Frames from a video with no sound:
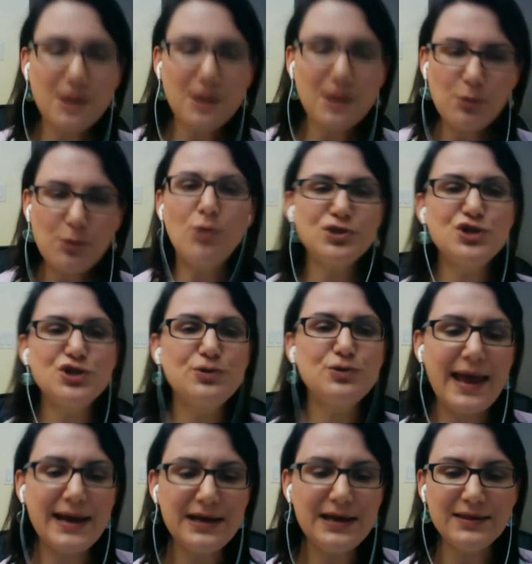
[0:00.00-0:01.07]
and they won't
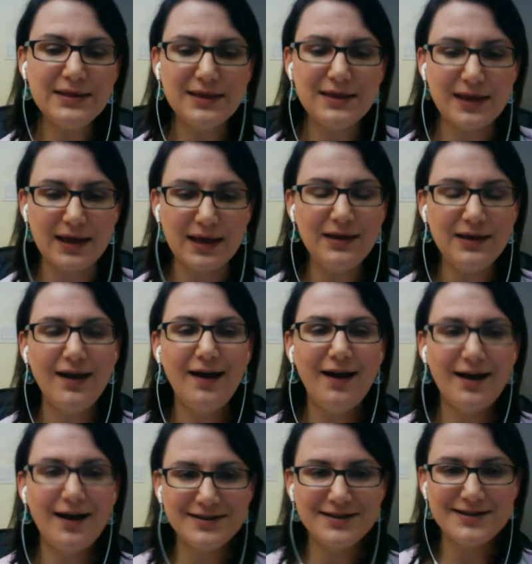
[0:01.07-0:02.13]
do anything
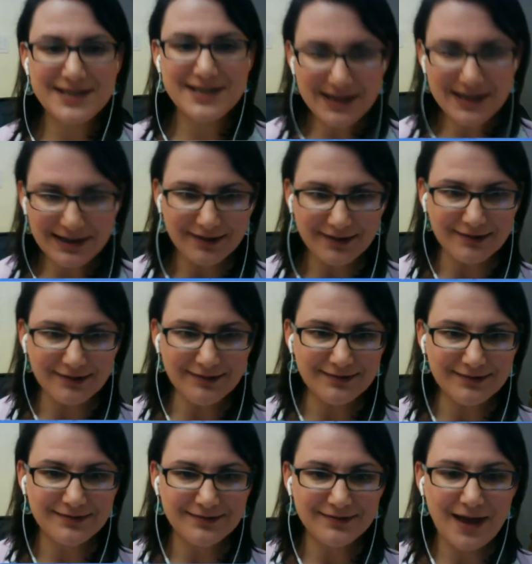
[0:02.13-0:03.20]

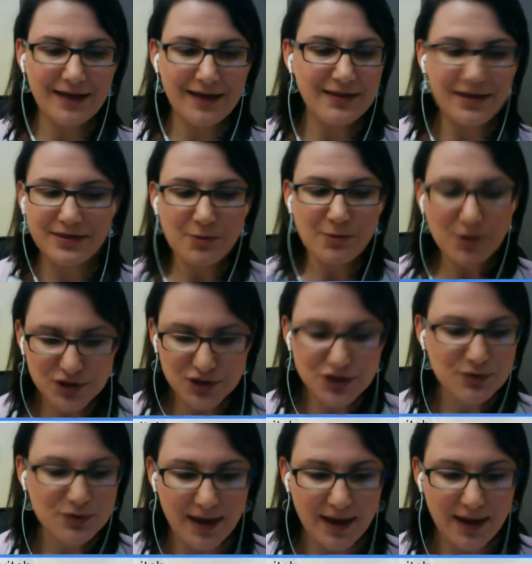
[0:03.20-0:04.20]
until they won't